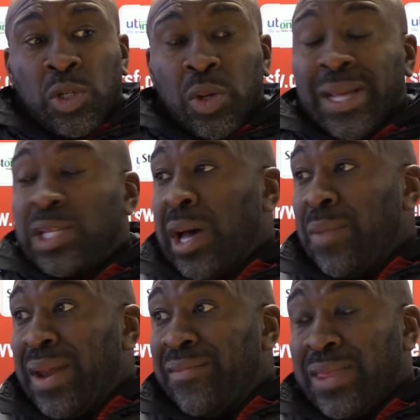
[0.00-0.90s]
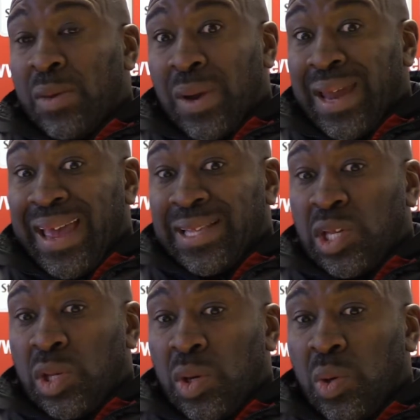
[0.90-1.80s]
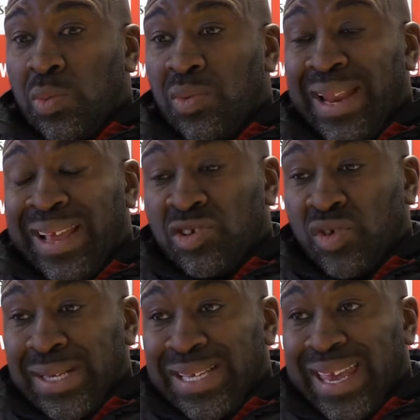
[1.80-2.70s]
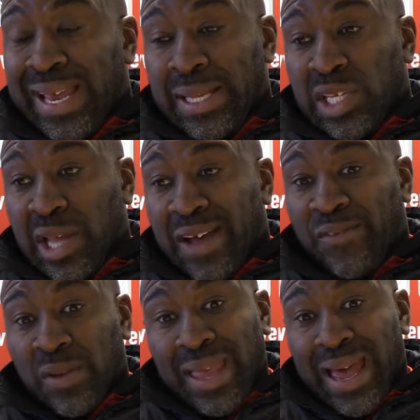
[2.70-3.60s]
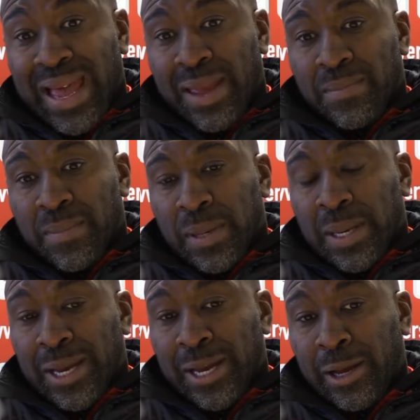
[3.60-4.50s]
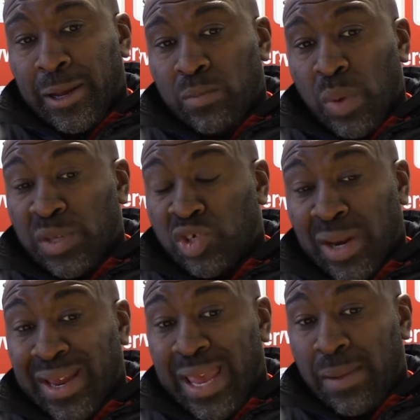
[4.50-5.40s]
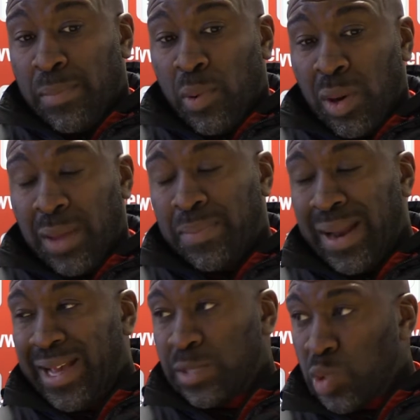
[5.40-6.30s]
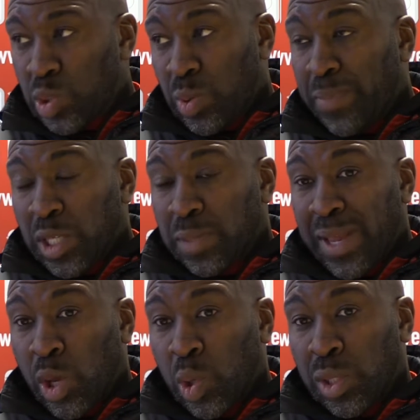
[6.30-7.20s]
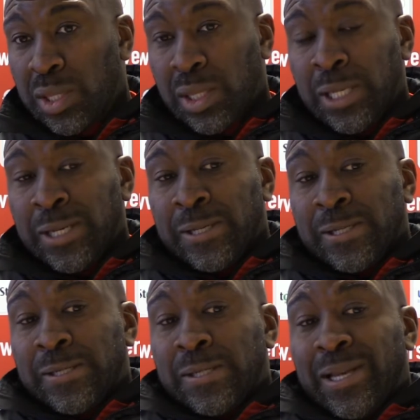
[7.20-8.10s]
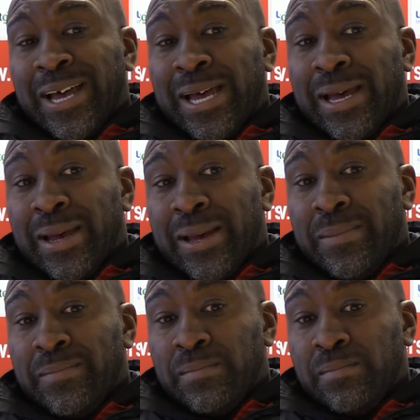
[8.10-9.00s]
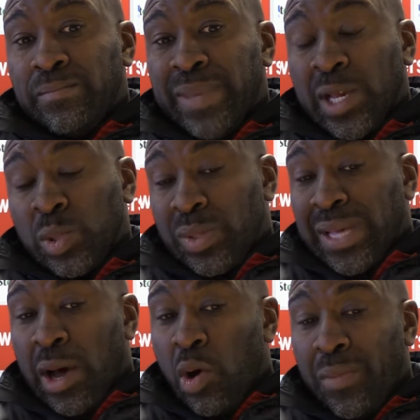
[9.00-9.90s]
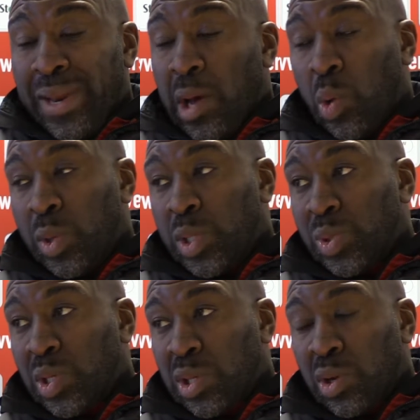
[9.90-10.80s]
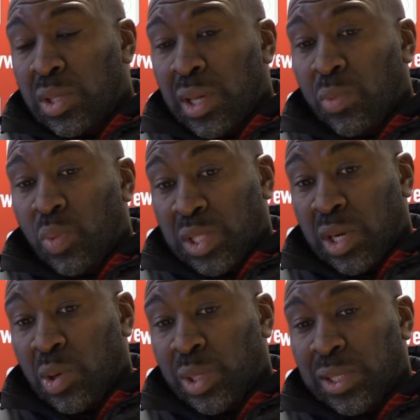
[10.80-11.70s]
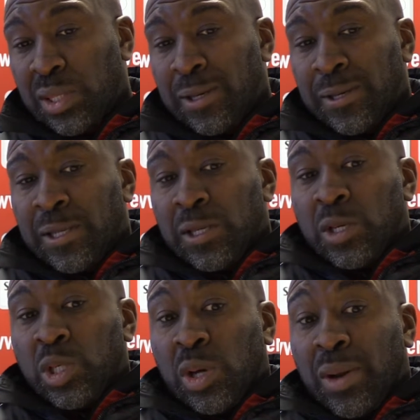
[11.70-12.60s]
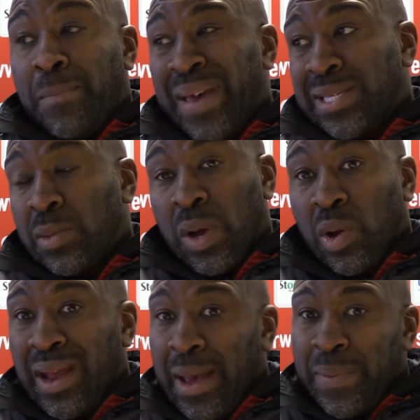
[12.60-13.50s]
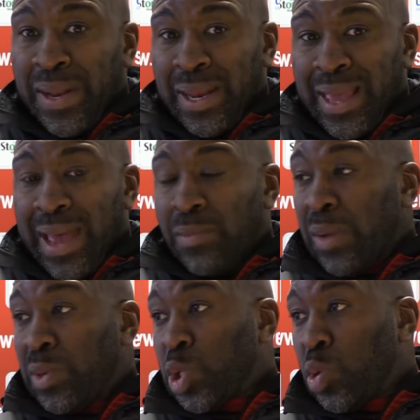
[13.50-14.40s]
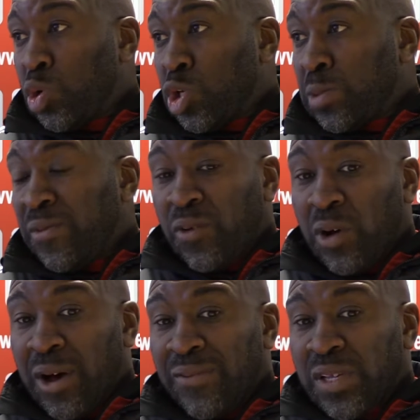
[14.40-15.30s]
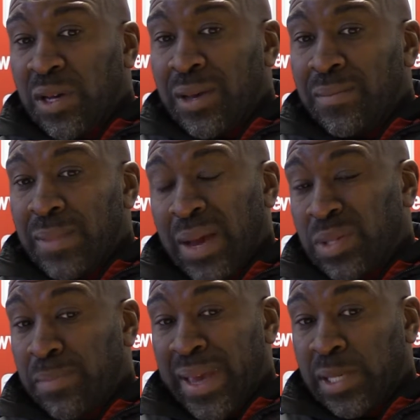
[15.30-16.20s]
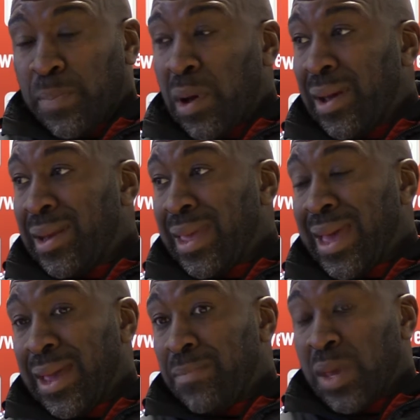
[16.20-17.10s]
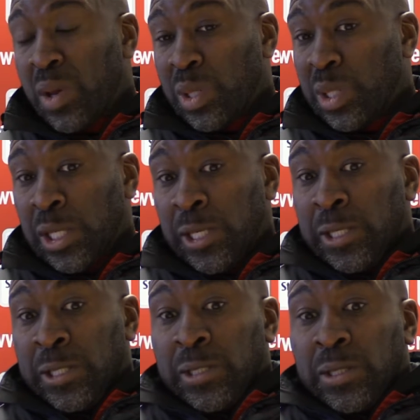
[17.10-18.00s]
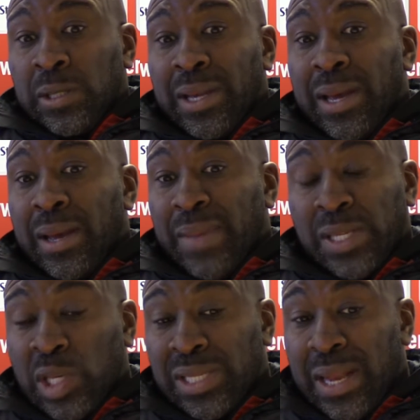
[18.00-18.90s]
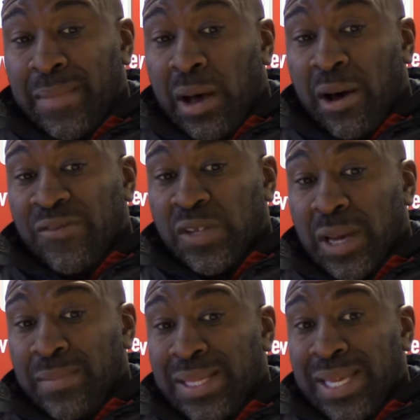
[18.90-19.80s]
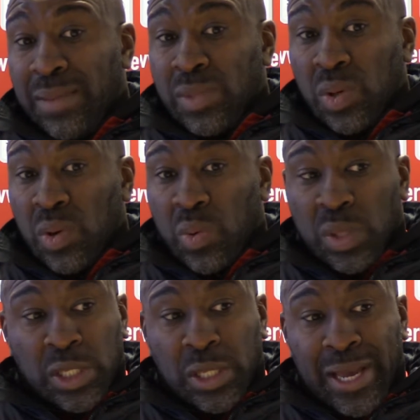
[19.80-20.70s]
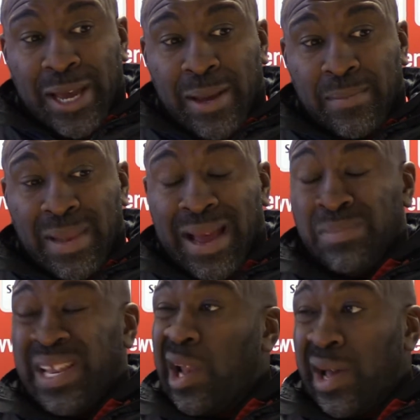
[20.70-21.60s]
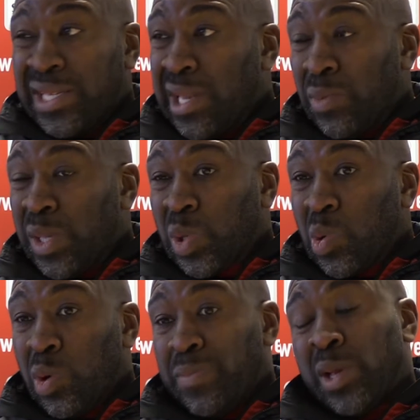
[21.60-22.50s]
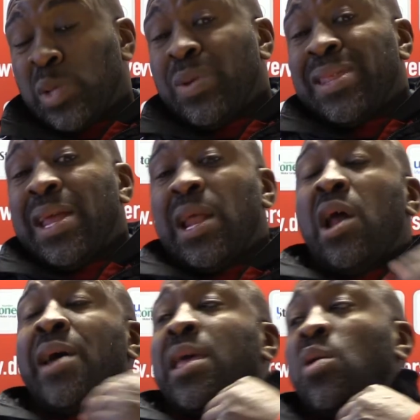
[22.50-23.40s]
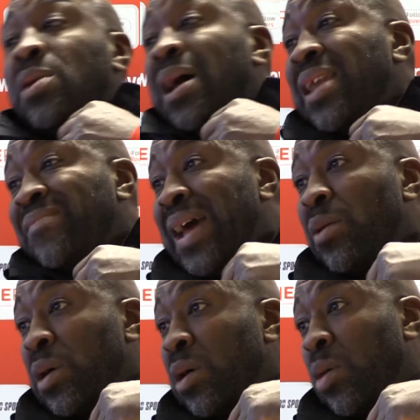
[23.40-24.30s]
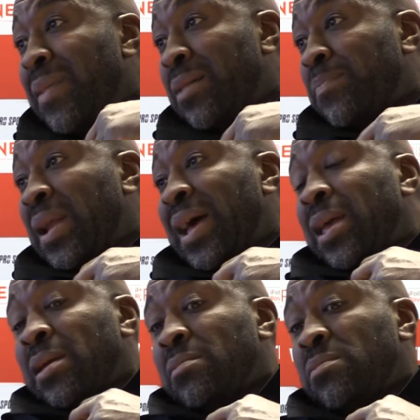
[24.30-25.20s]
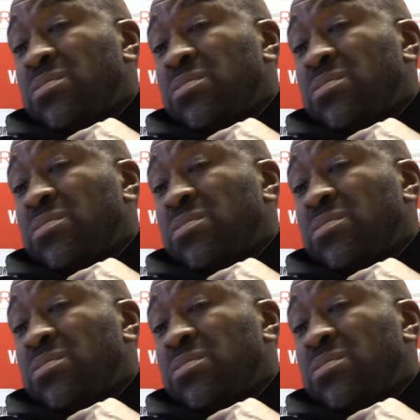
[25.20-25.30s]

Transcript: Took their time with everything what they had to do, really tried to kill and stifle the game. We was trying to keep the ball in play as much as we possibly could, because we was at home and the onus was on us. So the best thing what could have happened in the game that we scored just before half-time, that was the best part in the game, because I said to them at half-time, the team talk was, I'm delighted that we scored, because whether they like it or not, they've now got to come out and play.